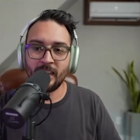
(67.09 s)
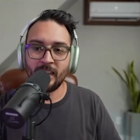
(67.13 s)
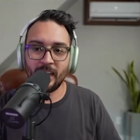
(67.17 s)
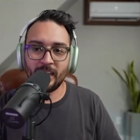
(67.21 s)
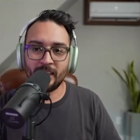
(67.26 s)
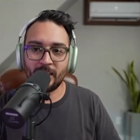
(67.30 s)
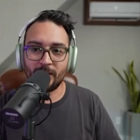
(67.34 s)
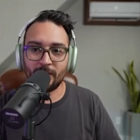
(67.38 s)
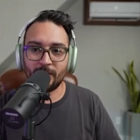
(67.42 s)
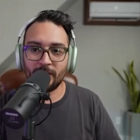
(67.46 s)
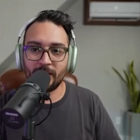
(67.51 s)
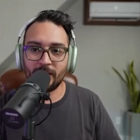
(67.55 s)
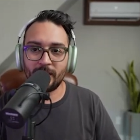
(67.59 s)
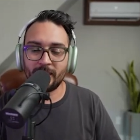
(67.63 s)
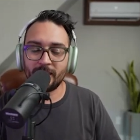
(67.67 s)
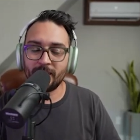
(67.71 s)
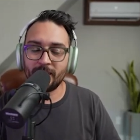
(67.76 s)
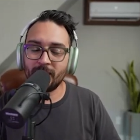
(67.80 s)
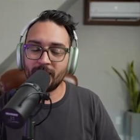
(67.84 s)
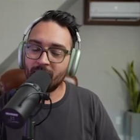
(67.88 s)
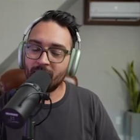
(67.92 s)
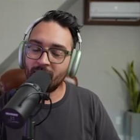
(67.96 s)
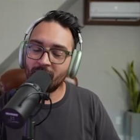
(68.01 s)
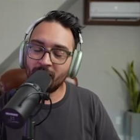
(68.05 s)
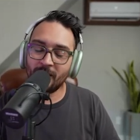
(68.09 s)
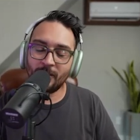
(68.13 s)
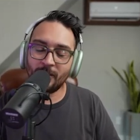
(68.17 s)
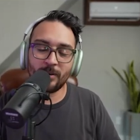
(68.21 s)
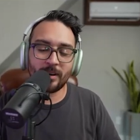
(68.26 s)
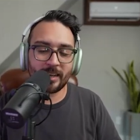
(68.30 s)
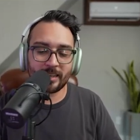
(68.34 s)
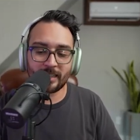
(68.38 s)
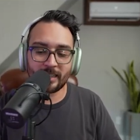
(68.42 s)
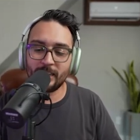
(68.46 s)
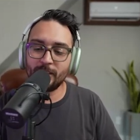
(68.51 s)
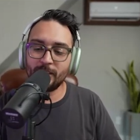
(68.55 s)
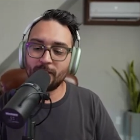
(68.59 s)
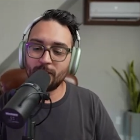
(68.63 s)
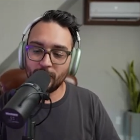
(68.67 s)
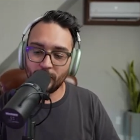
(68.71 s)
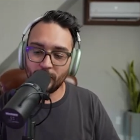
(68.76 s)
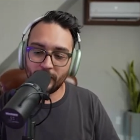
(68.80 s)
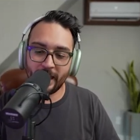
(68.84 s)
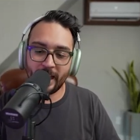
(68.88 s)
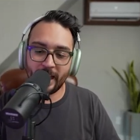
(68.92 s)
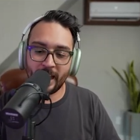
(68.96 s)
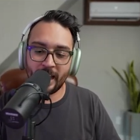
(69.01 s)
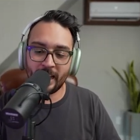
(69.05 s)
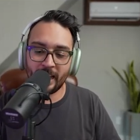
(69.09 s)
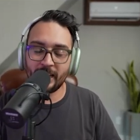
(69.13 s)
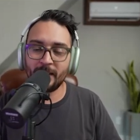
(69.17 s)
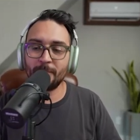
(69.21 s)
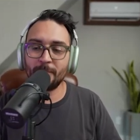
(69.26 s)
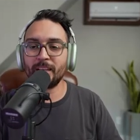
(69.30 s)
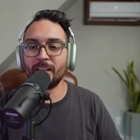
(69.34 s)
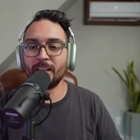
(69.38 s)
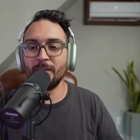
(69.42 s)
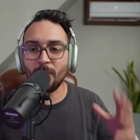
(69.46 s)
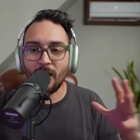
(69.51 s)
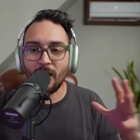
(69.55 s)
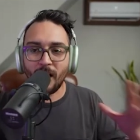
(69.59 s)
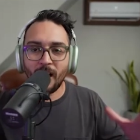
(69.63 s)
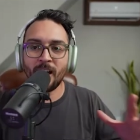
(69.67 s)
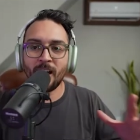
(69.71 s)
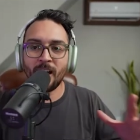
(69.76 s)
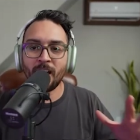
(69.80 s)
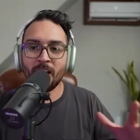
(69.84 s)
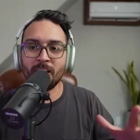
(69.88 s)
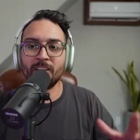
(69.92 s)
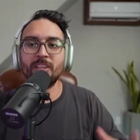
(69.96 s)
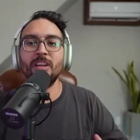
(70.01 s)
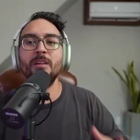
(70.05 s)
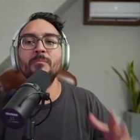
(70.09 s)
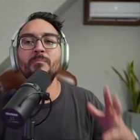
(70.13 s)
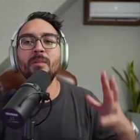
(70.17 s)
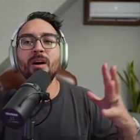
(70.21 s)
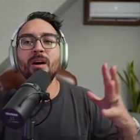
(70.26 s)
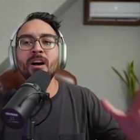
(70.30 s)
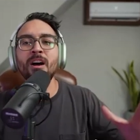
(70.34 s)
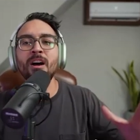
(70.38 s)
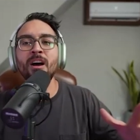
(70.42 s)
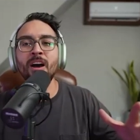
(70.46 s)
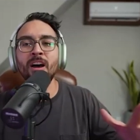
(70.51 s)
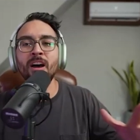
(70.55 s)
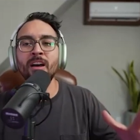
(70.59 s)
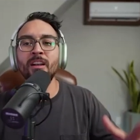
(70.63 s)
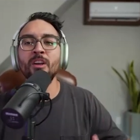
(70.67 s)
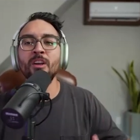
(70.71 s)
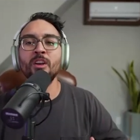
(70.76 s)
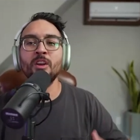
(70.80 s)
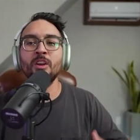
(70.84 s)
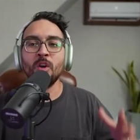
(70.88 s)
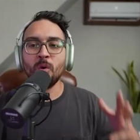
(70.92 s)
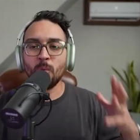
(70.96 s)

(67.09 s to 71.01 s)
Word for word: And they were like, no, we're not going to do that. And I'm like, come on.